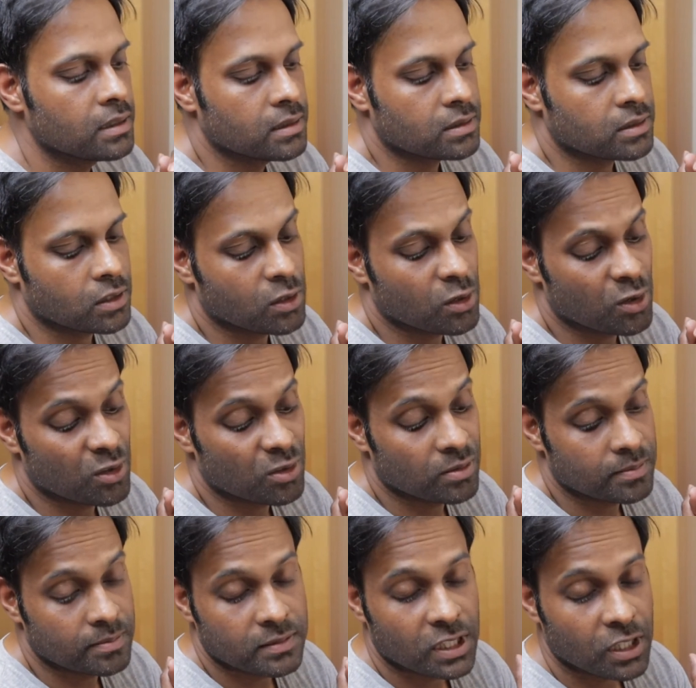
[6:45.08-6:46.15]

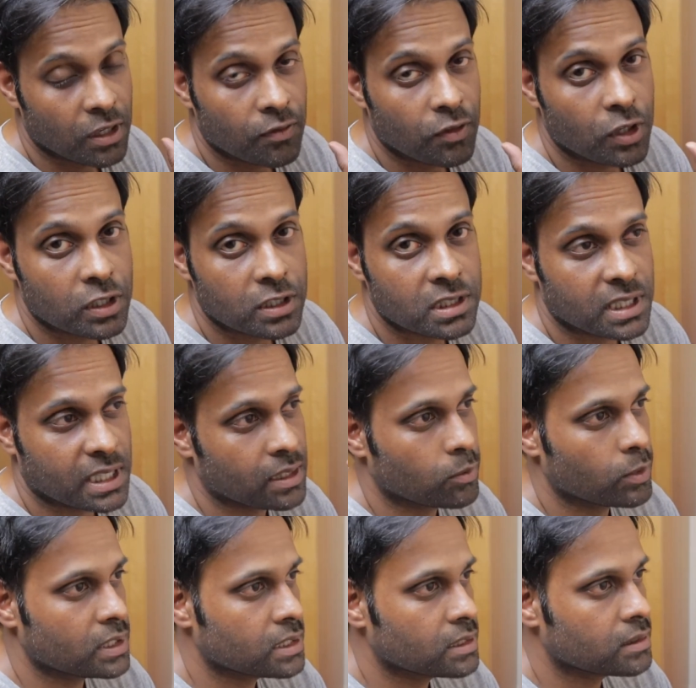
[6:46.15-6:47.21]
So, you know, I'm gonna
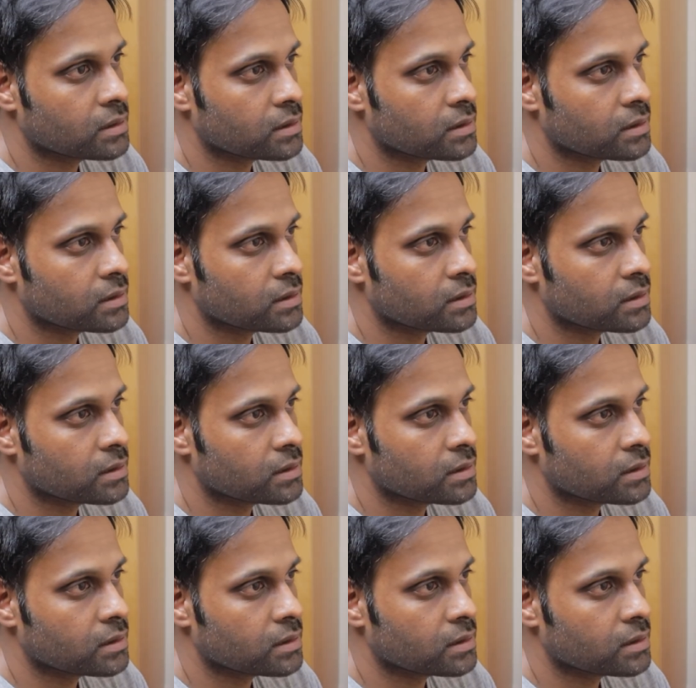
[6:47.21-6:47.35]
stick with,